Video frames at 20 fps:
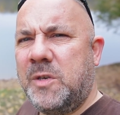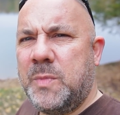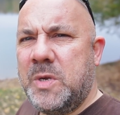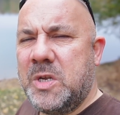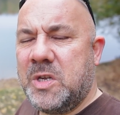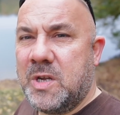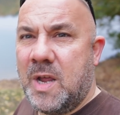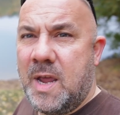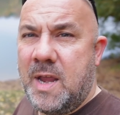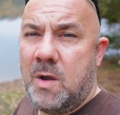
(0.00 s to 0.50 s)
been
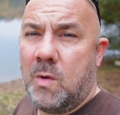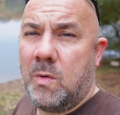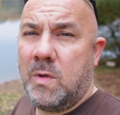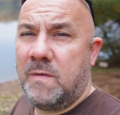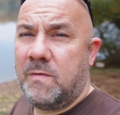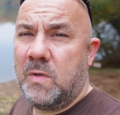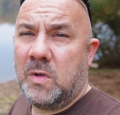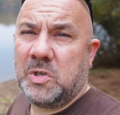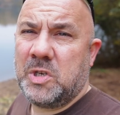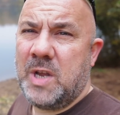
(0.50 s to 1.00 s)
seen or
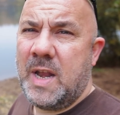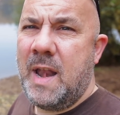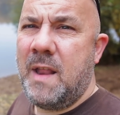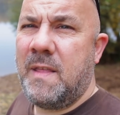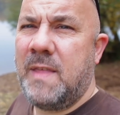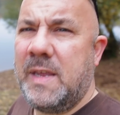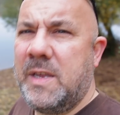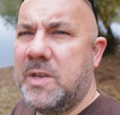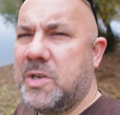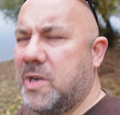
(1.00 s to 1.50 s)
you've not seen
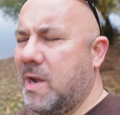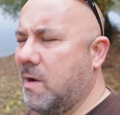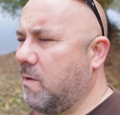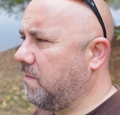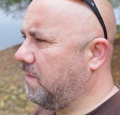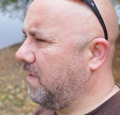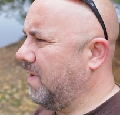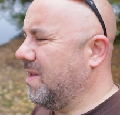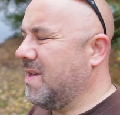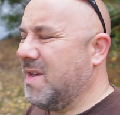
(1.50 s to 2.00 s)
anything
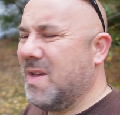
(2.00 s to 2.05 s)
yourself,